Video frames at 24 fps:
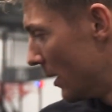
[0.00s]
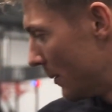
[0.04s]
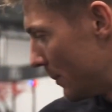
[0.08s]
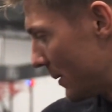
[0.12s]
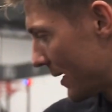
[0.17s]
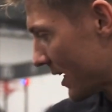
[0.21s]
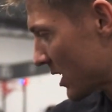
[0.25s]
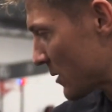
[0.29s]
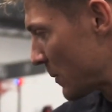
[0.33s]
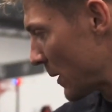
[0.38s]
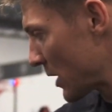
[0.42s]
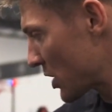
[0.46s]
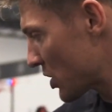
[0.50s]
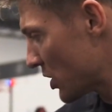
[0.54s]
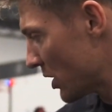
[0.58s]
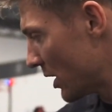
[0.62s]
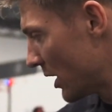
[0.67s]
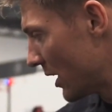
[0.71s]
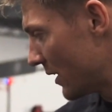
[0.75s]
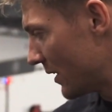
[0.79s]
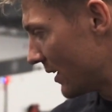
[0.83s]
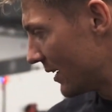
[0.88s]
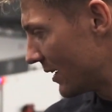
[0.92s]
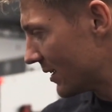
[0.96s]
But especially
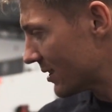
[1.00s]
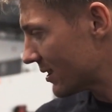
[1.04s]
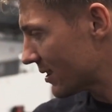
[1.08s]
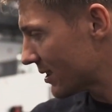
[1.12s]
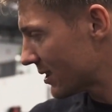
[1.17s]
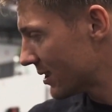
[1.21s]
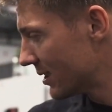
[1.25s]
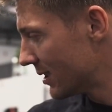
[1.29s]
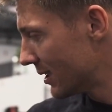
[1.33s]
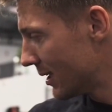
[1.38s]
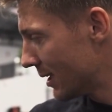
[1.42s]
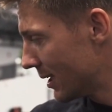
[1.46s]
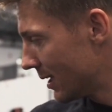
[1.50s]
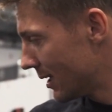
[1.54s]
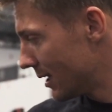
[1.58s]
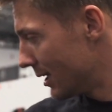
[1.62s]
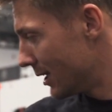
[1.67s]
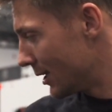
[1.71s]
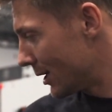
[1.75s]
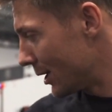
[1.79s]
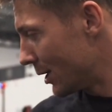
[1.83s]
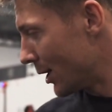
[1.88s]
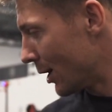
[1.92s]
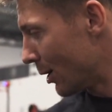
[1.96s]
on this,
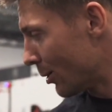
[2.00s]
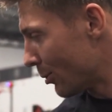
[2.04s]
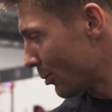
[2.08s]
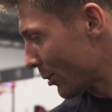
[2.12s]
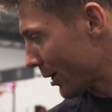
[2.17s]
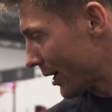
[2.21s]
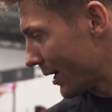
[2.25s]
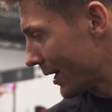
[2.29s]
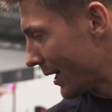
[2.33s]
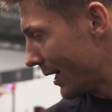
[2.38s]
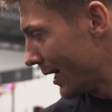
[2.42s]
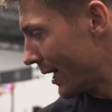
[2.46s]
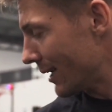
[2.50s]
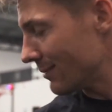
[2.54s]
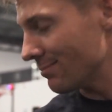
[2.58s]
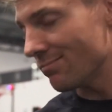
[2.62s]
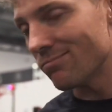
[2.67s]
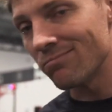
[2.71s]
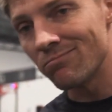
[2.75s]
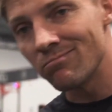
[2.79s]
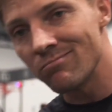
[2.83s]
you know, we're gonna hit